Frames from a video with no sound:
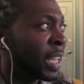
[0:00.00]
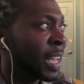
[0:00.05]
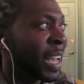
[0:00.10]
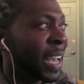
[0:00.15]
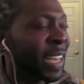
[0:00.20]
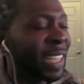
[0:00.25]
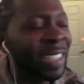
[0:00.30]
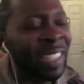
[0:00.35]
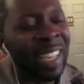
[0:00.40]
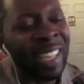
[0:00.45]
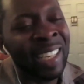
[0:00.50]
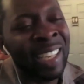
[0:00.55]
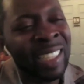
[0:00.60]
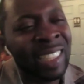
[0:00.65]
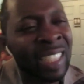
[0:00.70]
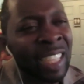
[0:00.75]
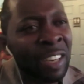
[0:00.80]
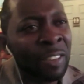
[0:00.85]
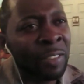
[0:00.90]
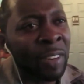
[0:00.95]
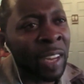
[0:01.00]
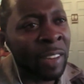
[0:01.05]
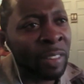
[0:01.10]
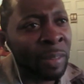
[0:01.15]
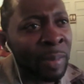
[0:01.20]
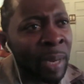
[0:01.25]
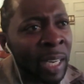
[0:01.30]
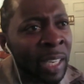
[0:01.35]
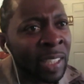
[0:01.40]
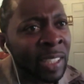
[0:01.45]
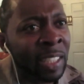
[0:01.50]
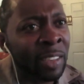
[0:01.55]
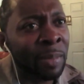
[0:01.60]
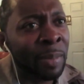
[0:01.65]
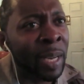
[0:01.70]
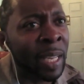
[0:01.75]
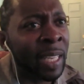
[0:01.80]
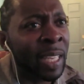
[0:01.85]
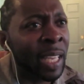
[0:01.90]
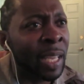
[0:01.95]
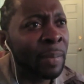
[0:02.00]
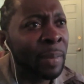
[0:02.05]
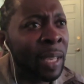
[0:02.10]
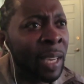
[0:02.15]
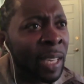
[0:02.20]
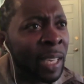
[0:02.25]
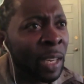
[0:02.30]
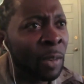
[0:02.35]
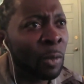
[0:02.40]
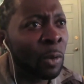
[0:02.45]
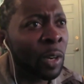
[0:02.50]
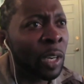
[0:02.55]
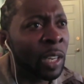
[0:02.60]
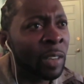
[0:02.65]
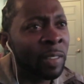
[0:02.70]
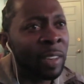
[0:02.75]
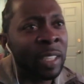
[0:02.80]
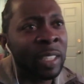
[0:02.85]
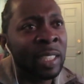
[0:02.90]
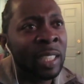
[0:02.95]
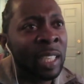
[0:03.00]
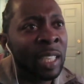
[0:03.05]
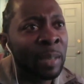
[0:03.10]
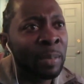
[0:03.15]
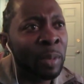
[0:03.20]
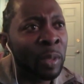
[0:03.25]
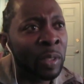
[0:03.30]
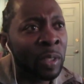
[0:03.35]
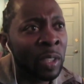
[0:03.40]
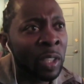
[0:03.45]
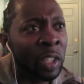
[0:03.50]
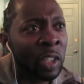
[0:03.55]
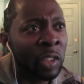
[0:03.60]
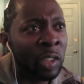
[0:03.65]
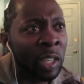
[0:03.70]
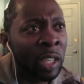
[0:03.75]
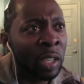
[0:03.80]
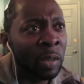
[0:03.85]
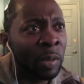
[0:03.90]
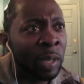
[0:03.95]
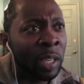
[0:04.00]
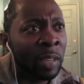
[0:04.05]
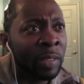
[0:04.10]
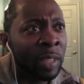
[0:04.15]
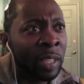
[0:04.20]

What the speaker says: And it's not necessary for everybody, because everybody can't be out there walking around selling books on the train or whatever.